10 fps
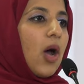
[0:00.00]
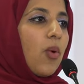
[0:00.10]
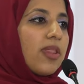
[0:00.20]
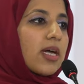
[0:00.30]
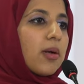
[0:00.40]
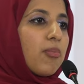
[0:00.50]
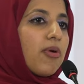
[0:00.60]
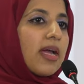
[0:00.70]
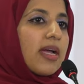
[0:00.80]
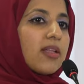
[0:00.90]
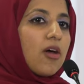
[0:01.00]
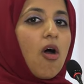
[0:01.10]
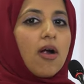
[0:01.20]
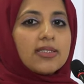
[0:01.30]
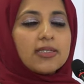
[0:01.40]
and one that can bring the
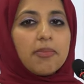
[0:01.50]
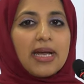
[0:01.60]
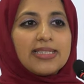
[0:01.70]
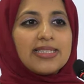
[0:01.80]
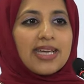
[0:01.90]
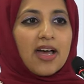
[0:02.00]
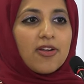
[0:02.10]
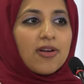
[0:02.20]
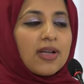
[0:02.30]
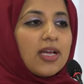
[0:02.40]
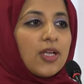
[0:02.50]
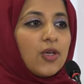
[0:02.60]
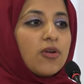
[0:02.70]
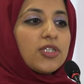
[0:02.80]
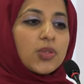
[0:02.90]
hearts and minds together,
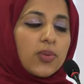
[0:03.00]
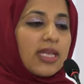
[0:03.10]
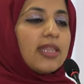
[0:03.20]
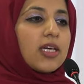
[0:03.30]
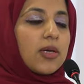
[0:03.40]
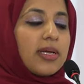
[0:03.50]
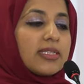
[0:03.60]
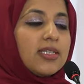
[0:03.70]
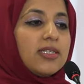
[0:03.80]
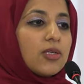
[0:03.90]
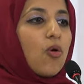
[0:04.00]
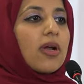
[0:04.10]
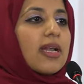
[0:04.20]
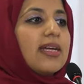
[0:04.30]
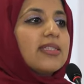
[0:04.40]
not just within the committees and
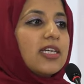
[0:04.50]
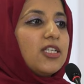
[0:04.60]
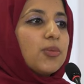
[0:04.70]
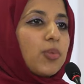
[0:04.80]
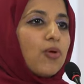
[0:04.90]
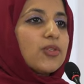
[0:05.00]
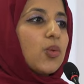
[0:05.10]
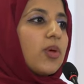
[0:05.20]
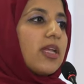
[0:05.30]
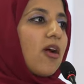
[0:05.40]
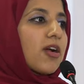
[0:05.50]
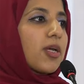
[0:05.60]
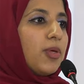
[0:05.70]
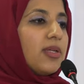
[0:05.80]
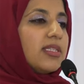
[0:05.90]
organization, but also within our
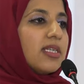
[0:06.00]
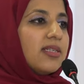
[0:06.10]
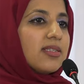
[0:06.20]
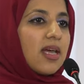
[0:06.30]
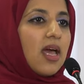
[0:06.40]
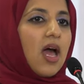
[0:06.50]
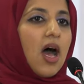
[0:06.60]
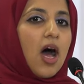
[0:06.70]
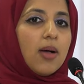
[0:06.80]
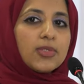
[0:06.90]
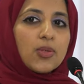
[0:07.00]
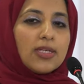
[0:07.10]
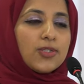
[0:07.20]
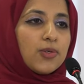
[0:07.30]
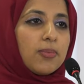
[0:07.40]
communities. So
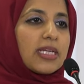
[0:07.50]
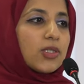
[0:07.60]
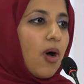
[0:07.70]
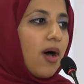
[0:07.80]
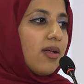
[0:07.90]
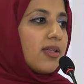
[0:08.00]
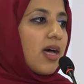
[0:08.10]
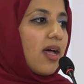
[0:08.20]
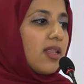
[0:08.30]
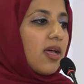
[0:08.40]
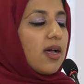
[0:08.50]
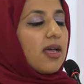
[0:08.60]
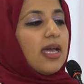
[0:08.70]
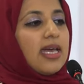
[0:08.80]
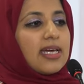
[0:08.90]
I do make dua that
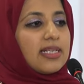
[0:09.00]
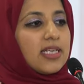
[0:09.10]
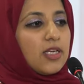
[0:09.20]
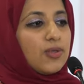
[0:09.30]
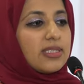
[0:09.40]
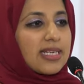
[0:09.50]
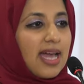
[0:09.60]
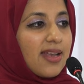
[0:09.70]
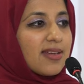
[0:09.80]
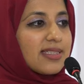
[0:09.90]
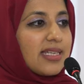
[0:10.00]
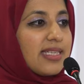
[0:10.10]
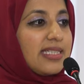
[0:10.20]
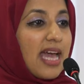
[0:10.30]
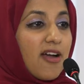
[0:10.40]
Allah continues to guide us in these